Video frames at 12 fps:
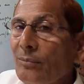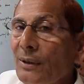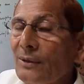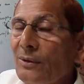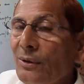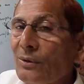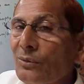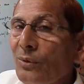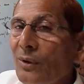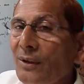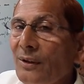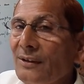But don't
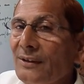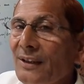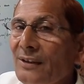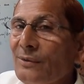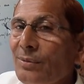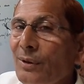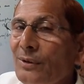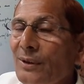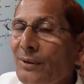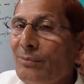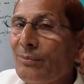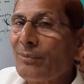work just for
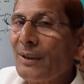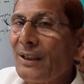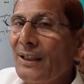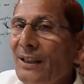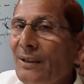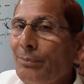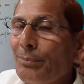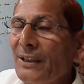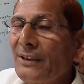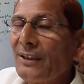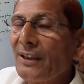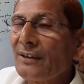some
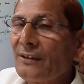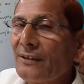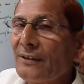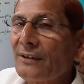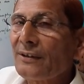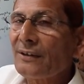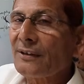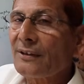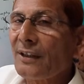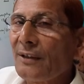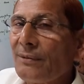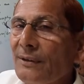petty and
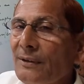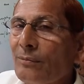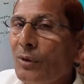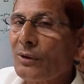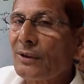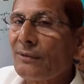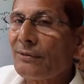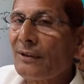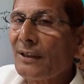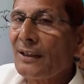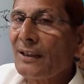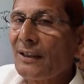selfish motive
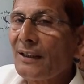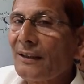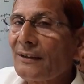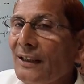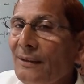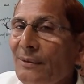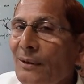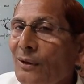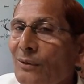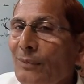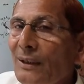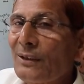that will
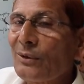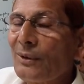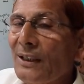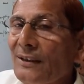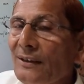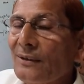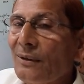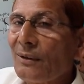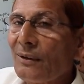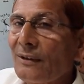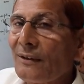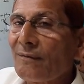not make you great at
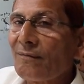all.